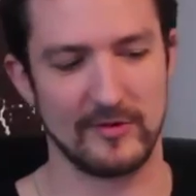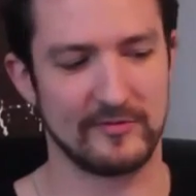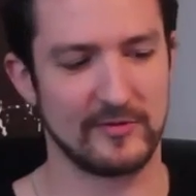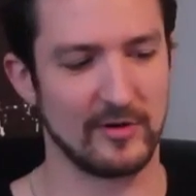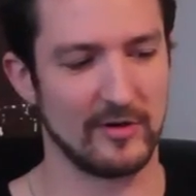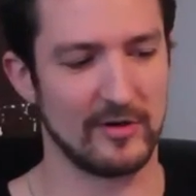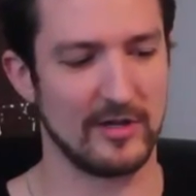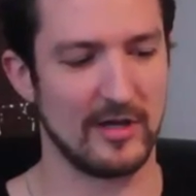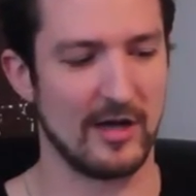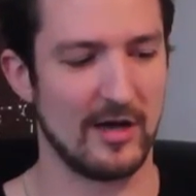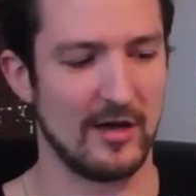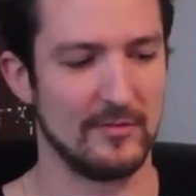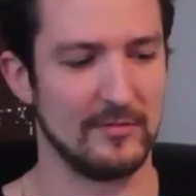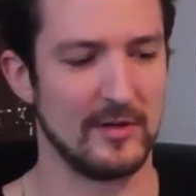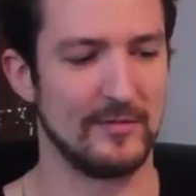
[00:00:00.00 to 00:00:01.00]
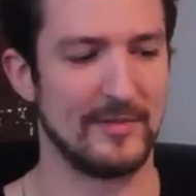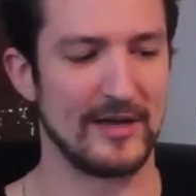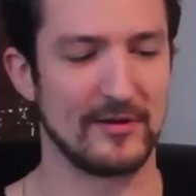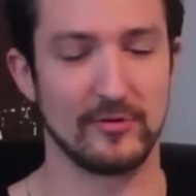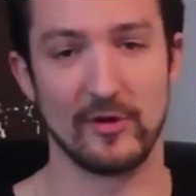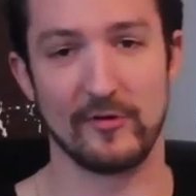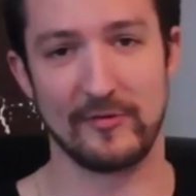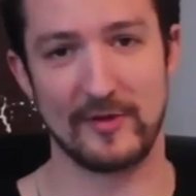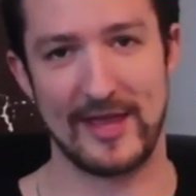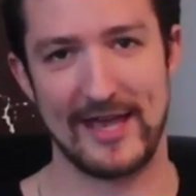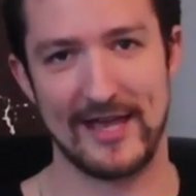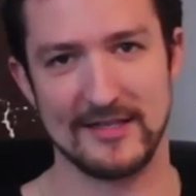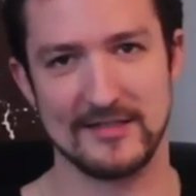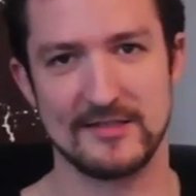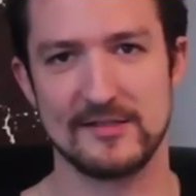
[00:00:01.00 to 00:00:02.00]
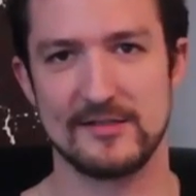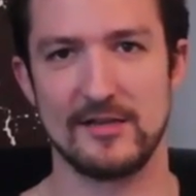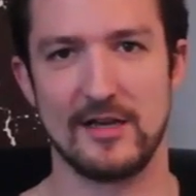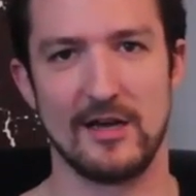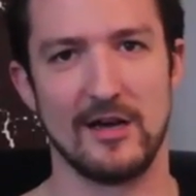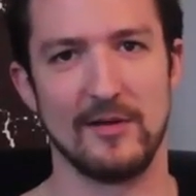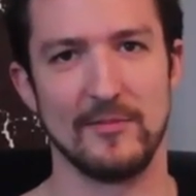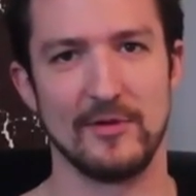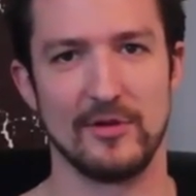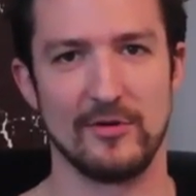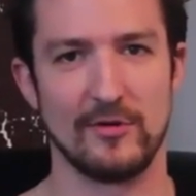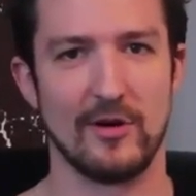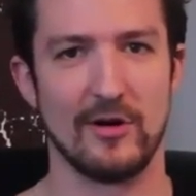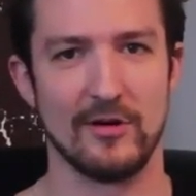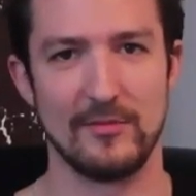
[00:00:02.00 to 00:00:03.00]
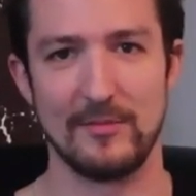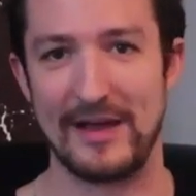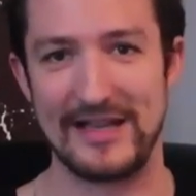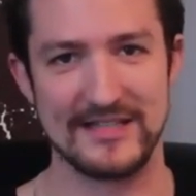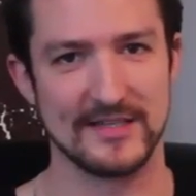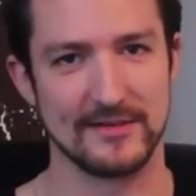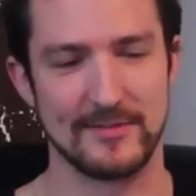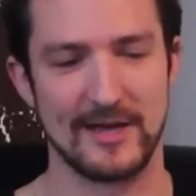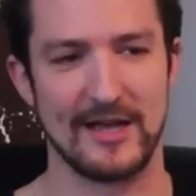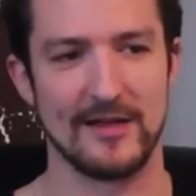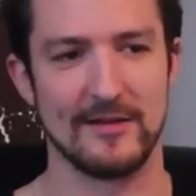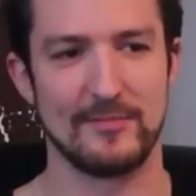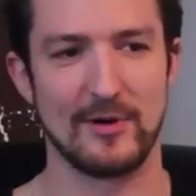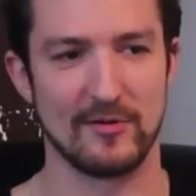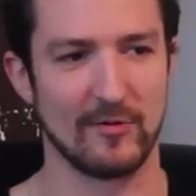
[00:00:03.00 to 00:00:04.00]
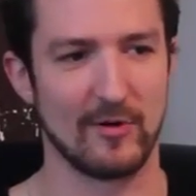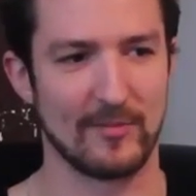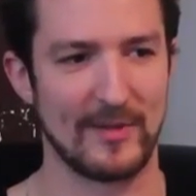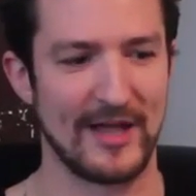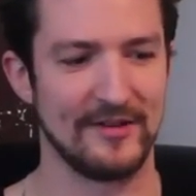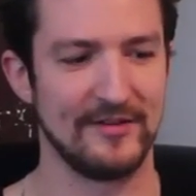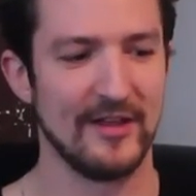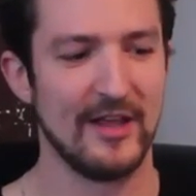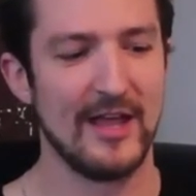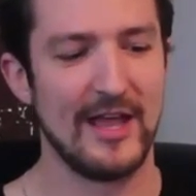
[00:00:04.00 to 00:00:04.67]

we've got um, a band called Off With Their Heads, um, who are an amazing band, punk rock band,